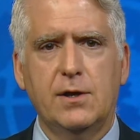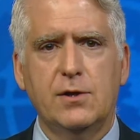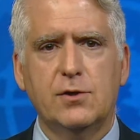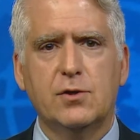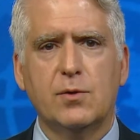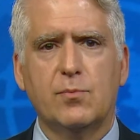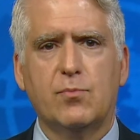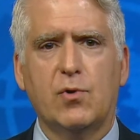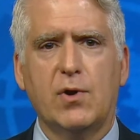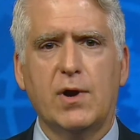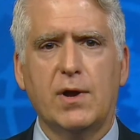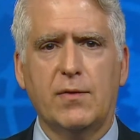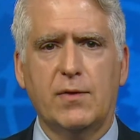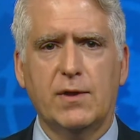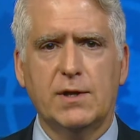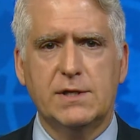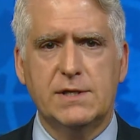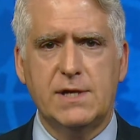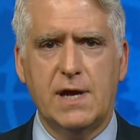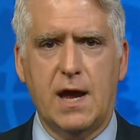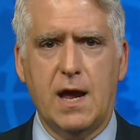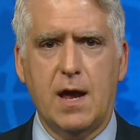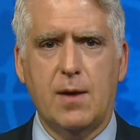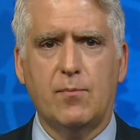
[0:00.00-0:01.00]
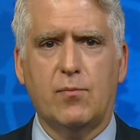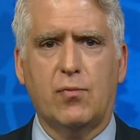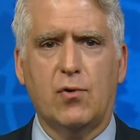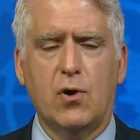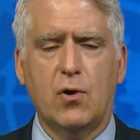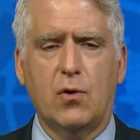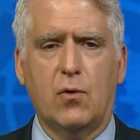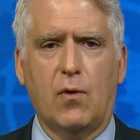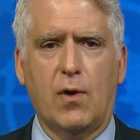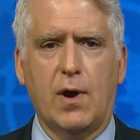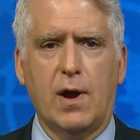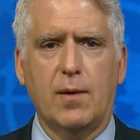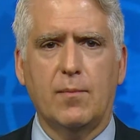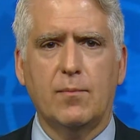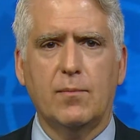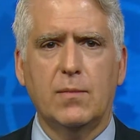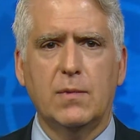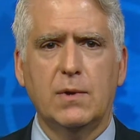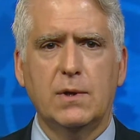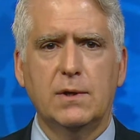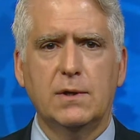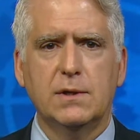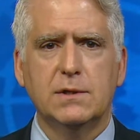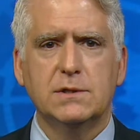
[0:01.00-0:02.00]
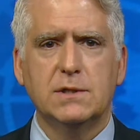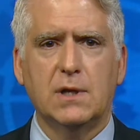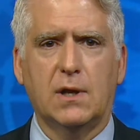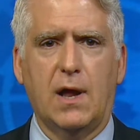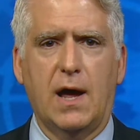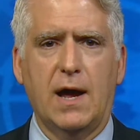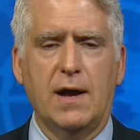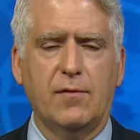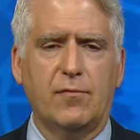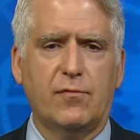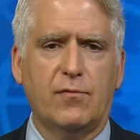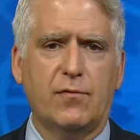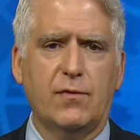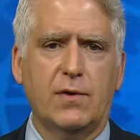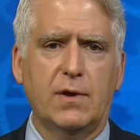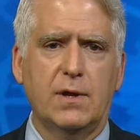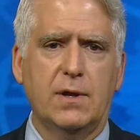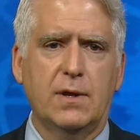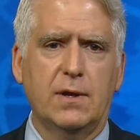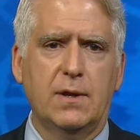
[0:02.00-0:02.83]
to bring the TAM program to life.